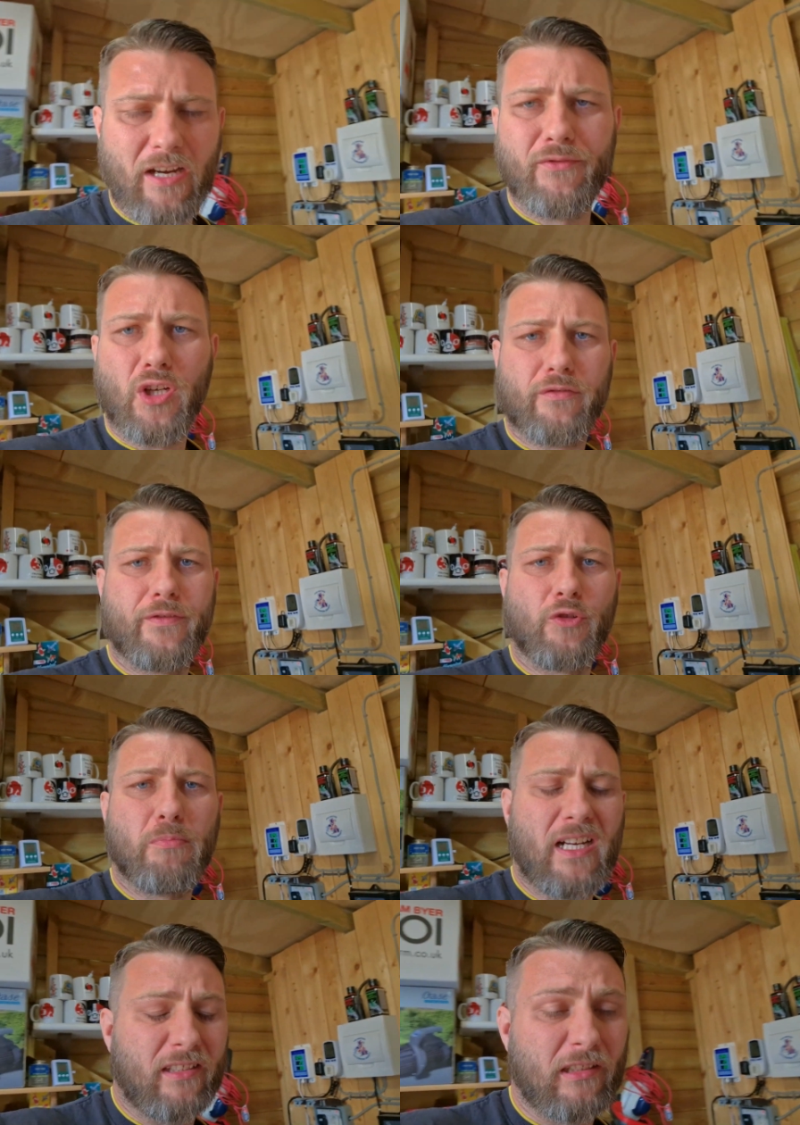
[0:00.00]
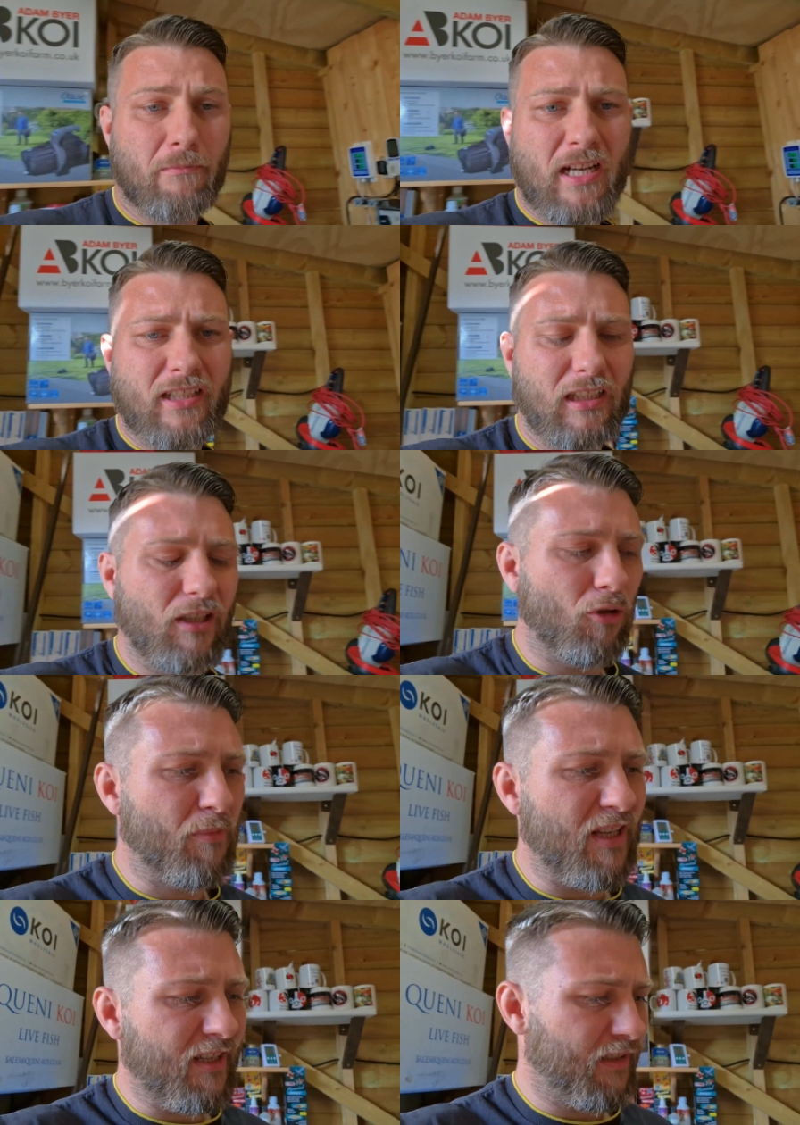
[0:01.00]
I've knocked food back a little
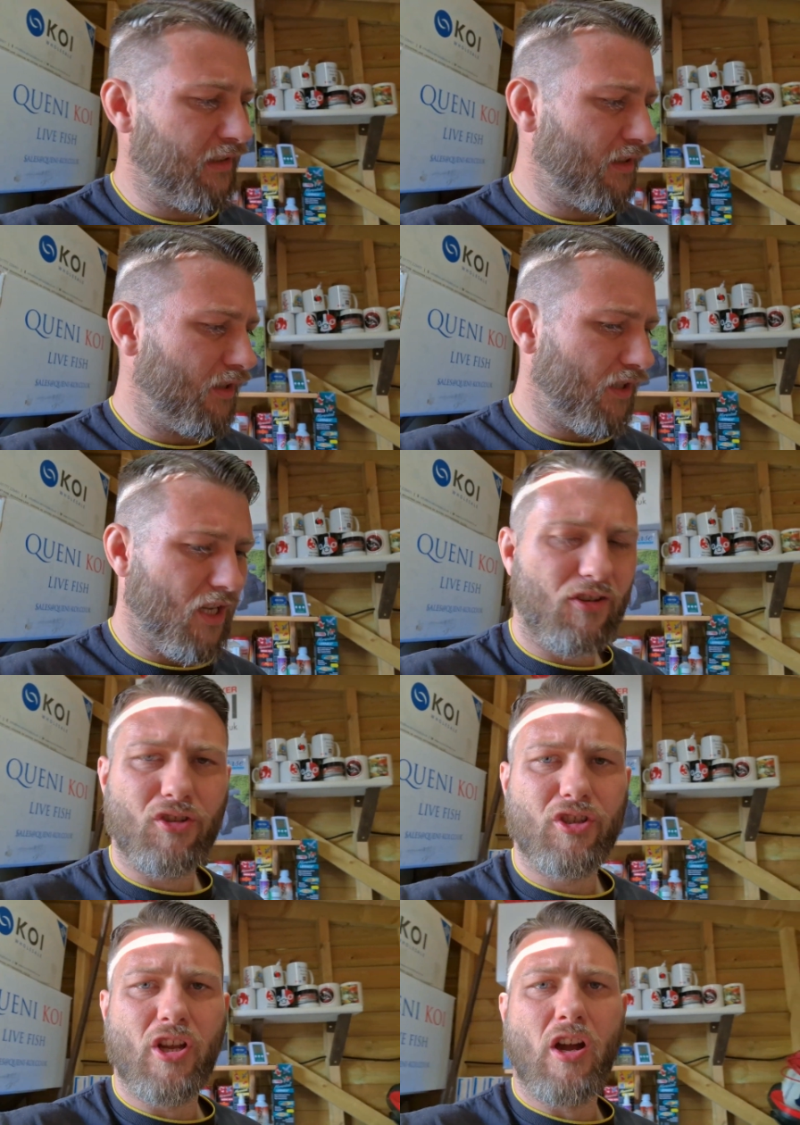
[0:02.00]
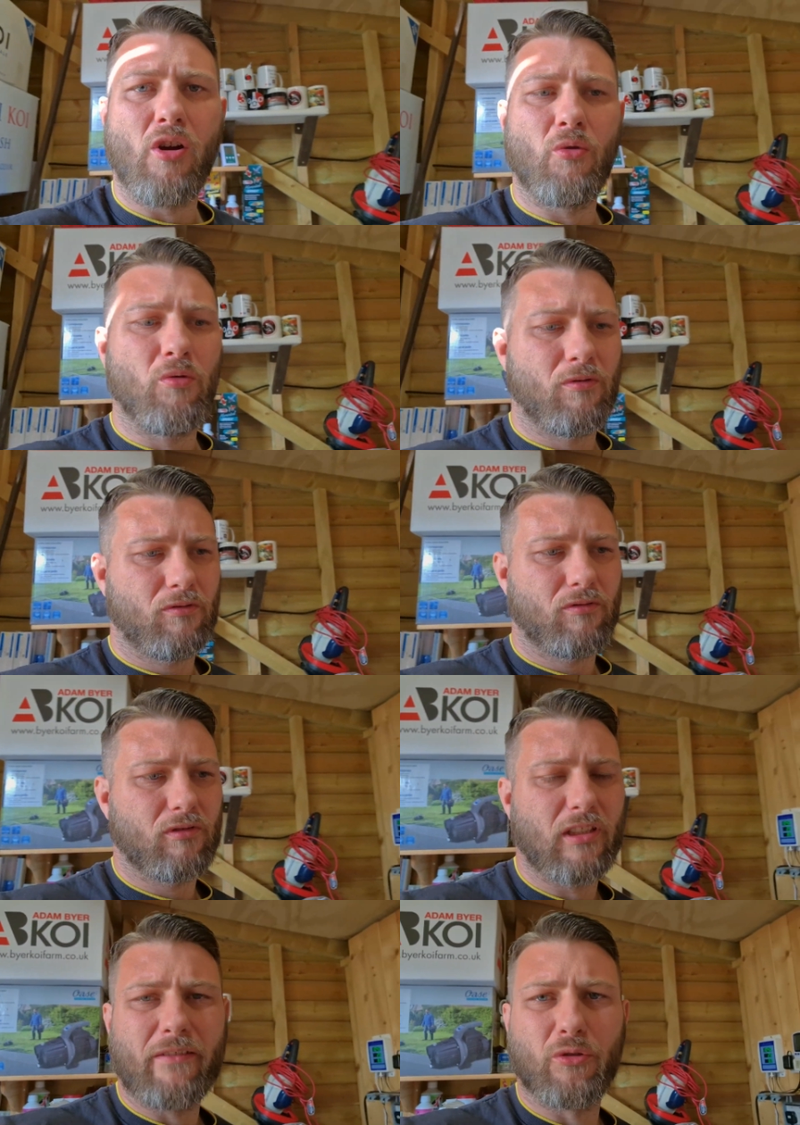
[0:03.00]
bit, just so
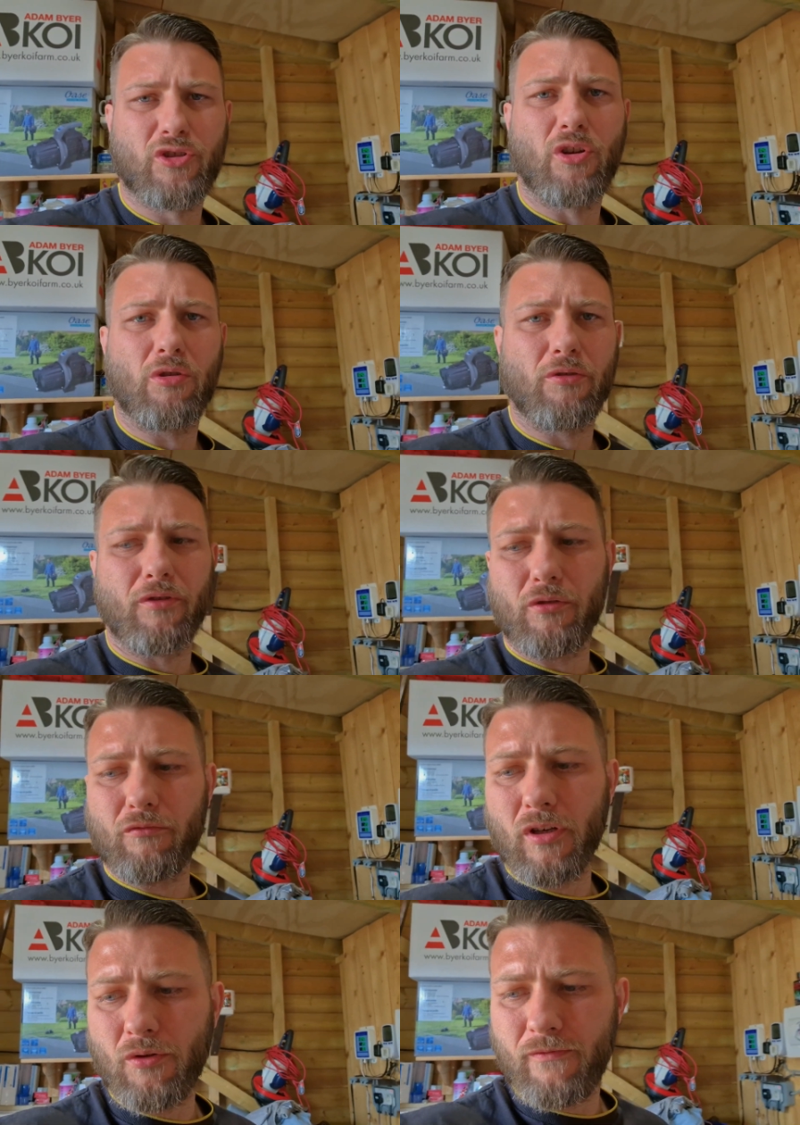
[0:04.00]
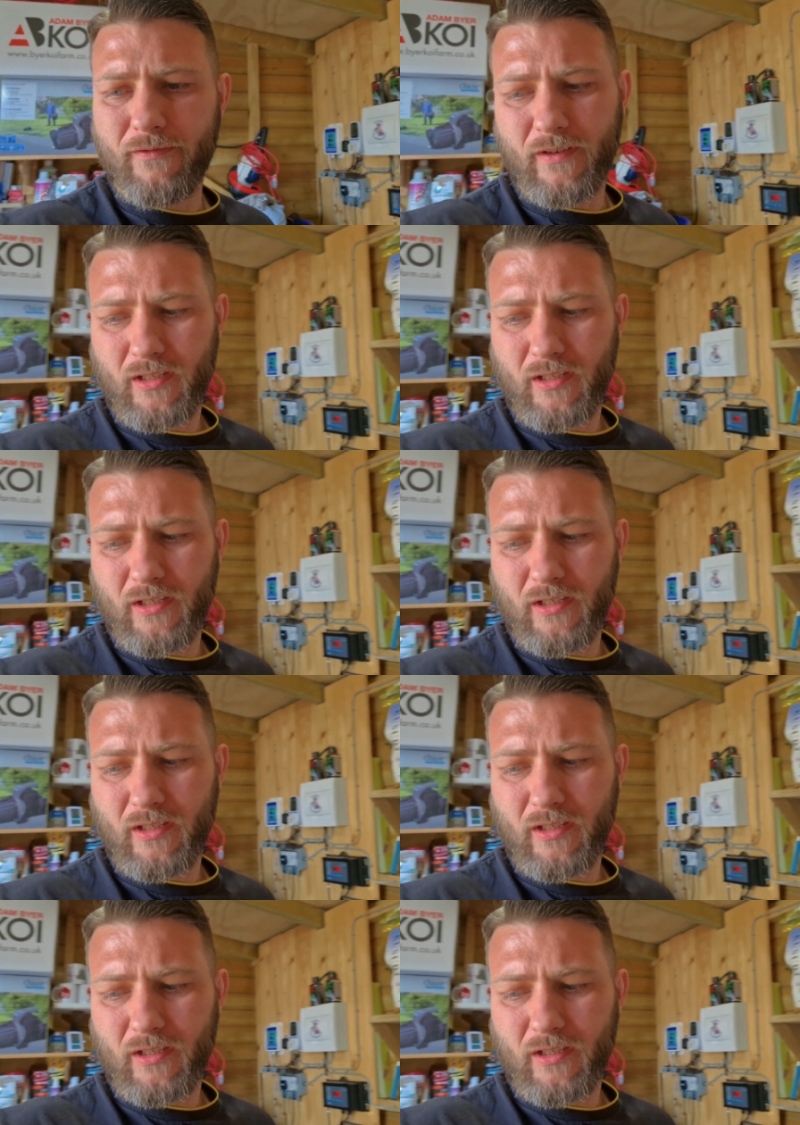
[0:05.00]
levels don't go through the roof.